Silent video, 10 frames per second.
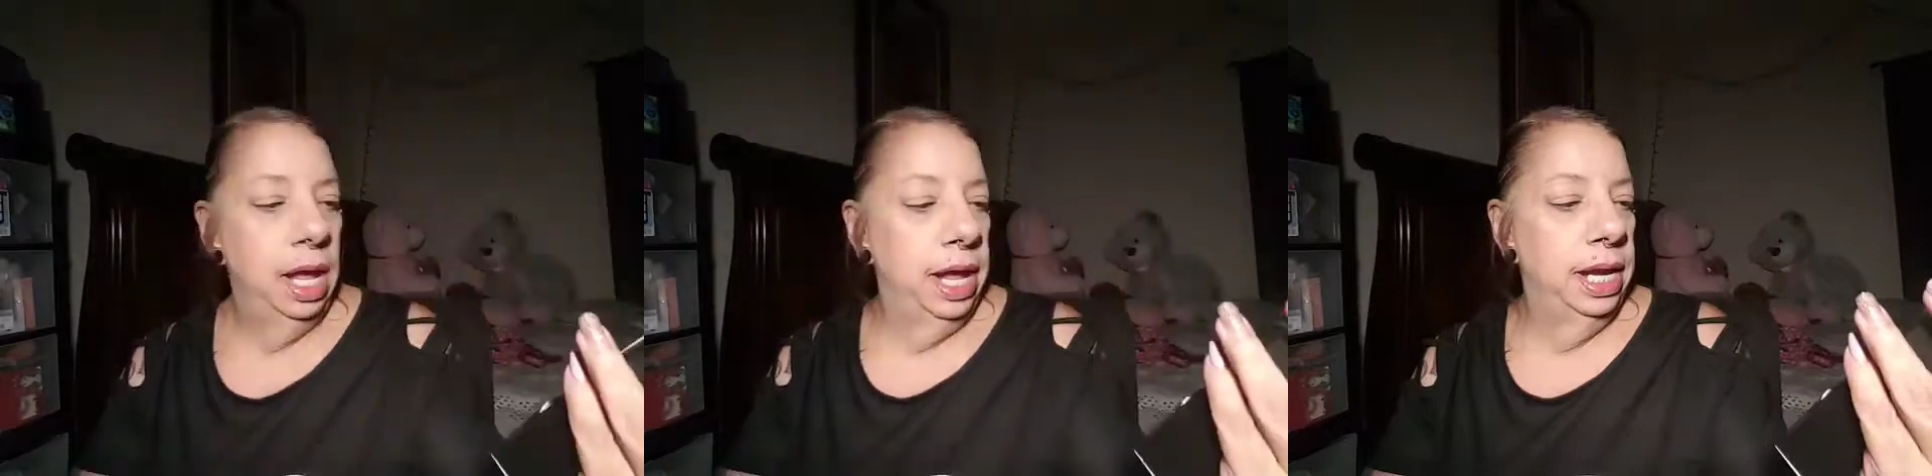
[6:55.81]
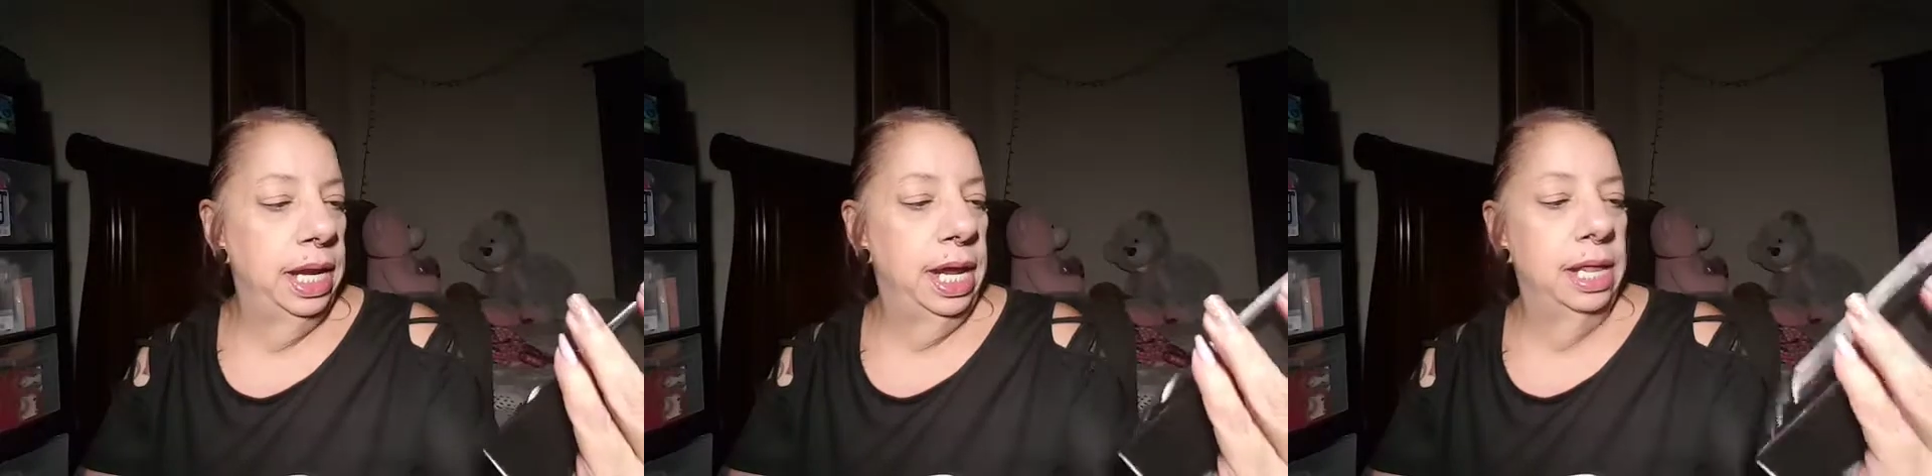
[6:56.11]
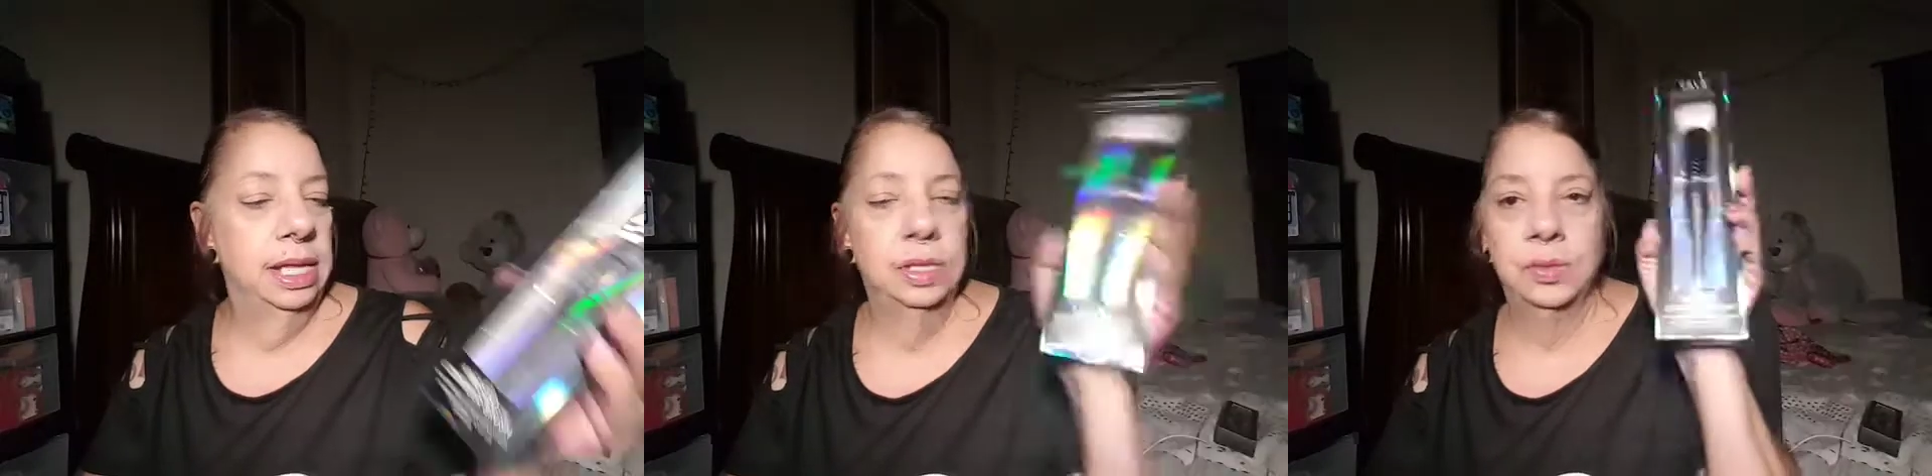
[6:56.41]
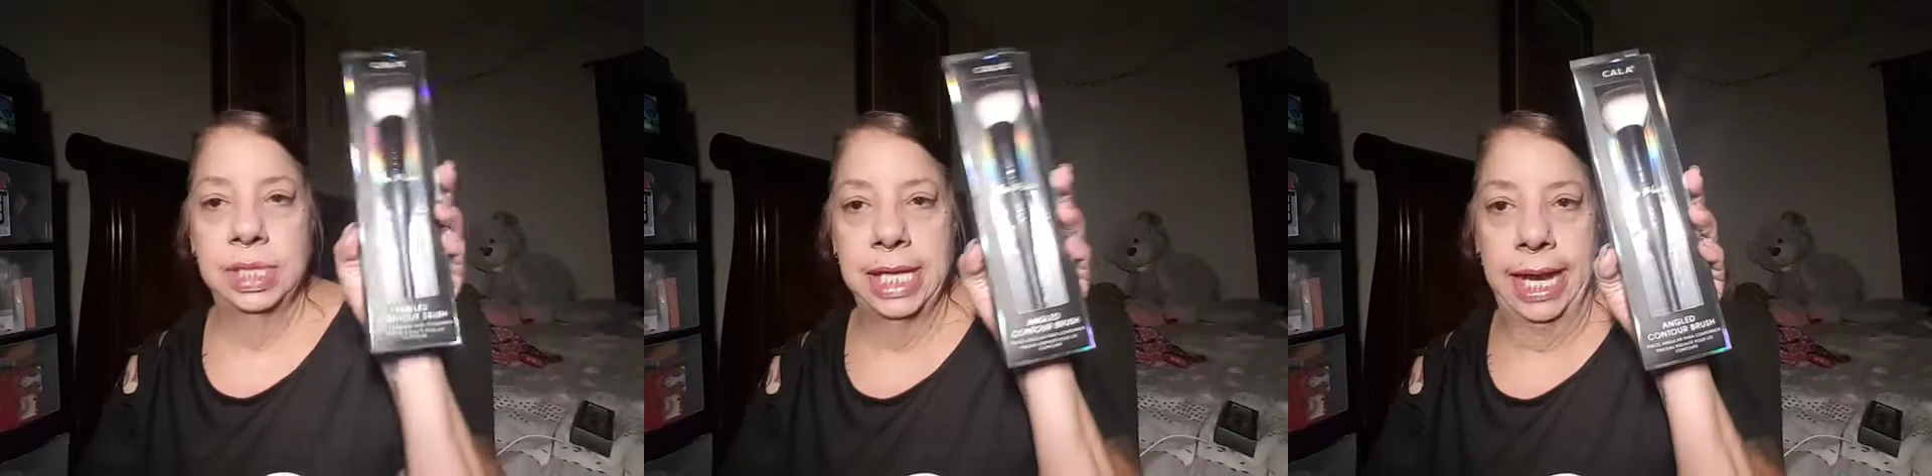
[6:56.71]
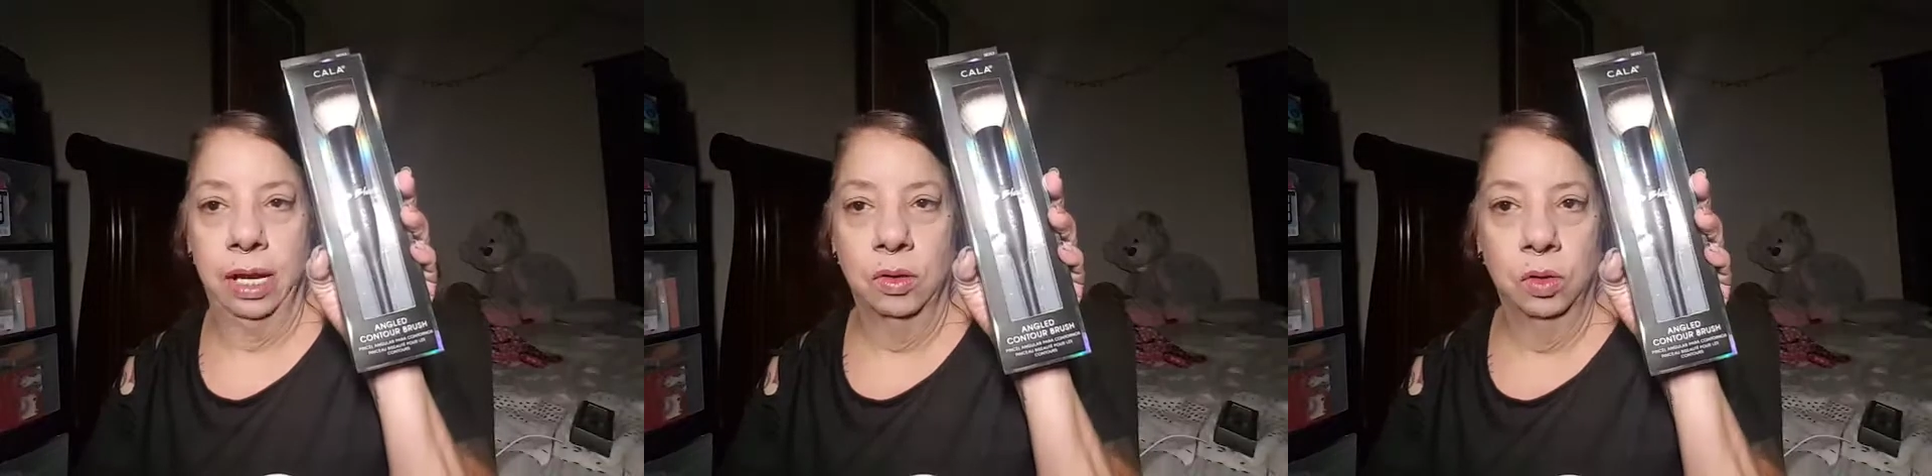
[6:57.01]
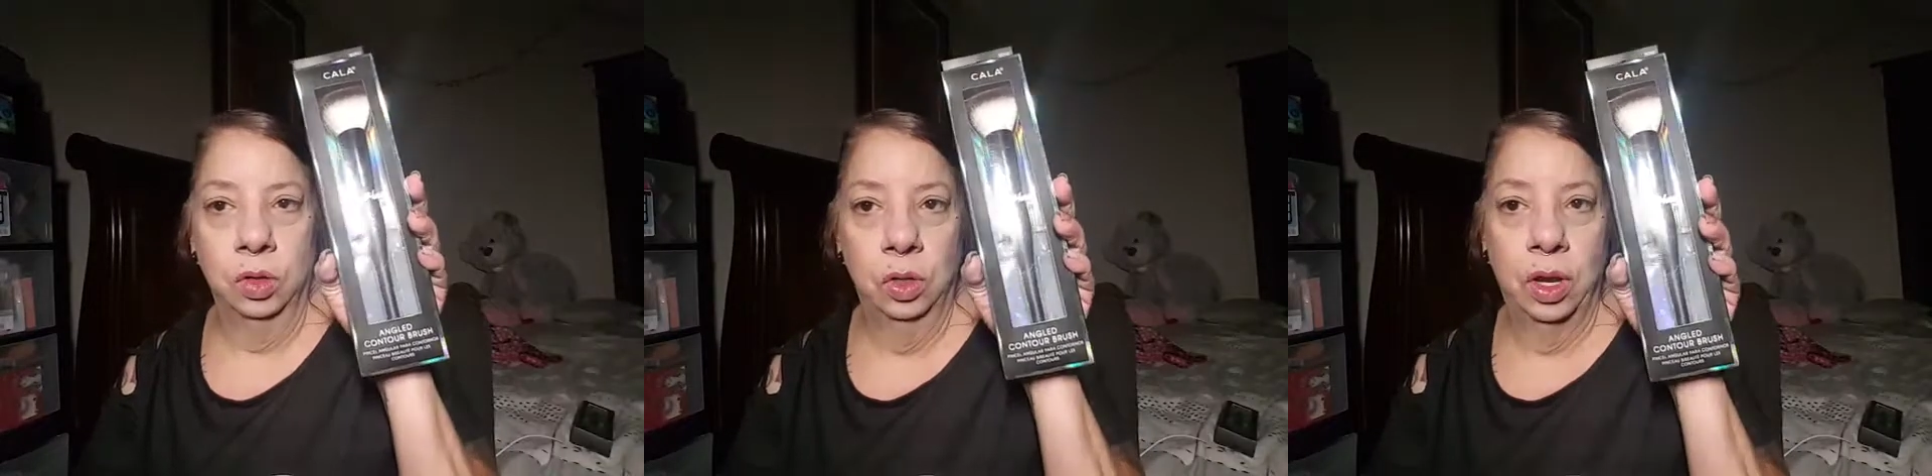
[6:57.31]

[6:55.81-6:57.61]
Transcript: And again, this was the ankle.